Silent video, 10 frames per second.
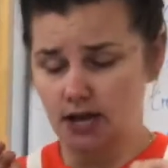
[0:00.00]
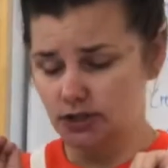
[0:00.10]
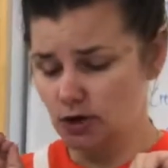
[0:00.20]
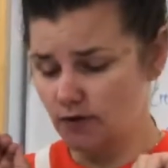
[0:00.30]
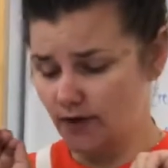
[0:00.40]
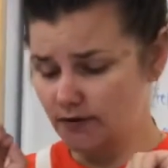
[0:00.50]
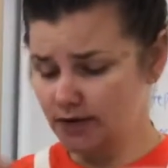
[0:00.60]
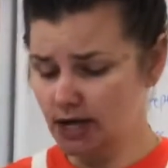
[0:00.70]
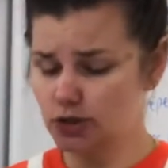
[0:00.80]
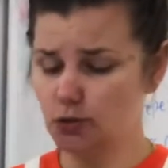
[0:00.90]
So if I've
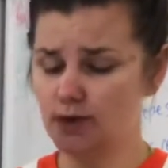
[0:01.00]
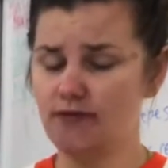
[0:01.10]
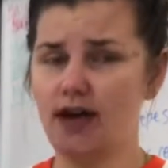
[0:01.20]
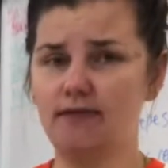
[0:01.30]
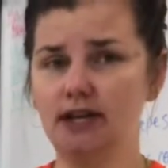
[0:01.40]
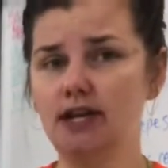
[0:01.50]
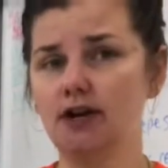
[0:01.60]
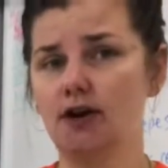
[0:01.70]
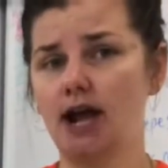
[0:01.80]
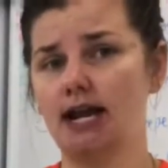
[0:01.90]
already got 25 in
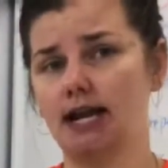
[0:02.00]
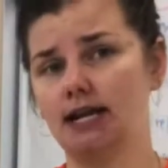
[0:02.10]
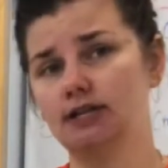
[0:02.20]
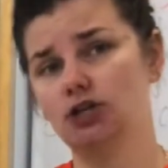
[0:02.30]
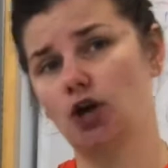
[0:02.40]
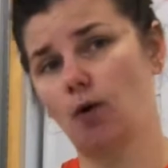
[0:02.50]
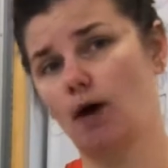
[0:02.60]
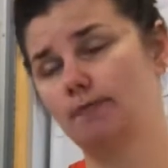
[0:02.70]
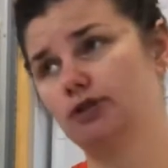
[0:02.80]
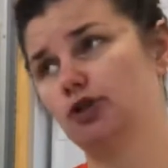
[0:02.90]
here and I need to go
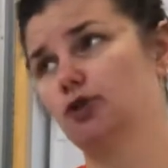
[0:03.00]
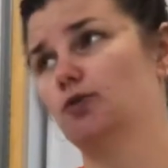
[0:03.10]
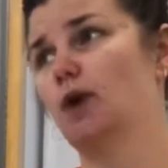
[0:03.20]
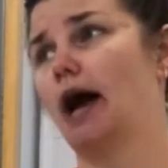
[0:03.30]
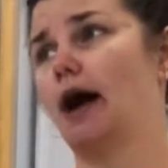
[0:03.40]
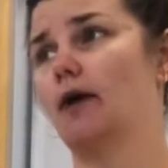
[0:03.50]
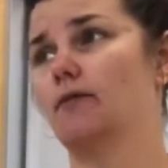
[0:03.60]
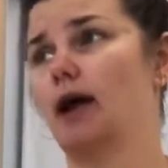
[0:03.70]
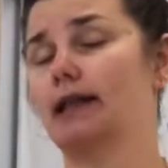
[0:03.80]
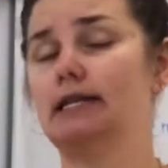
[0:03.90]
up to,
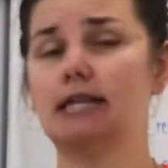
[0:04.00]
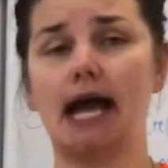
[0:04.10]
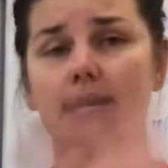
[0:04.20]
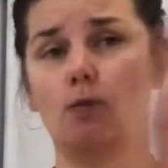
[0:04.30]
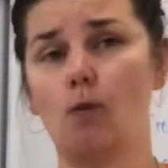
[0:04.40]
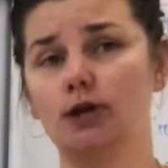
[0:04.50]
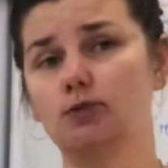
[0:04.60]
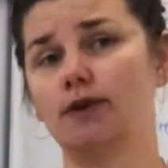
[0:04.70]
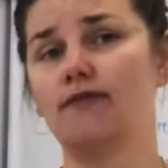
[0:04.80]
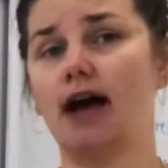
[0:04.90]
I need to add in
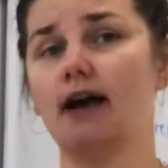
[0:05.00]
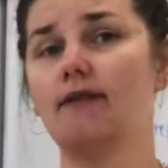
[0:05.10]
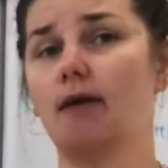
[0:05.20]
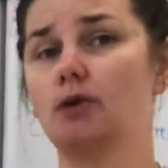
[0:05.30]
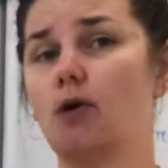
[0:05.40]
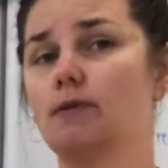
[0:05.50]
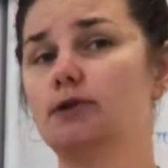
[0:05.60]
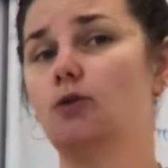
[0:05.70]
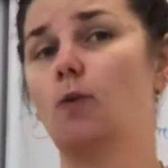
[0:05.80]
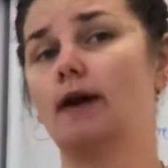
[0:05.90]
125, I would go up
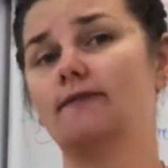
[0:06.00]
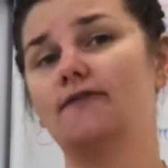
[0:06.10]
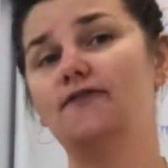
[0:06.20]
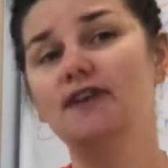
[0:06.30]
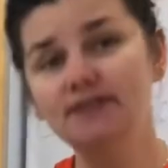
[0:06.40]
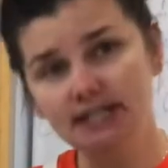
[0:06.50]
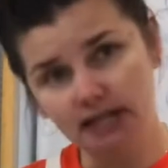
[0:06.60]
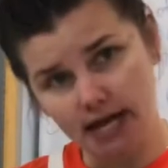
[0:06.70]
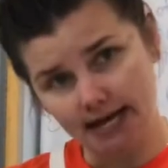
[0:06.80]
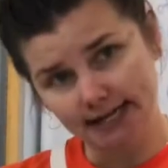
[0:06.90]
to the 150
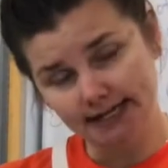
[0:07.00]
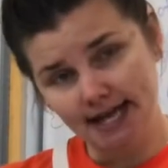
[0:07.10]
line